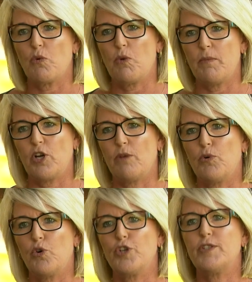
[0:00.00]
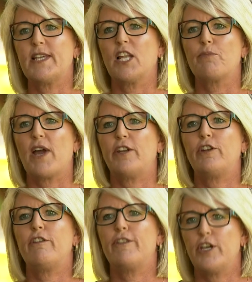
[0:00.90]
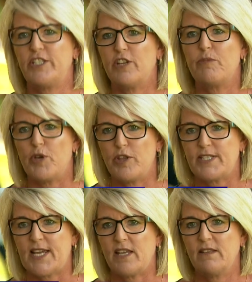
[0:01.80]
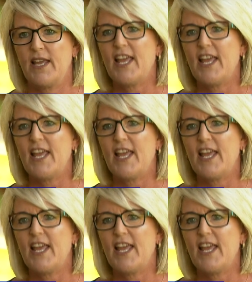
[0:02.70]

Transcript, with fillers: to a woman on board who celebrated her 30th birthday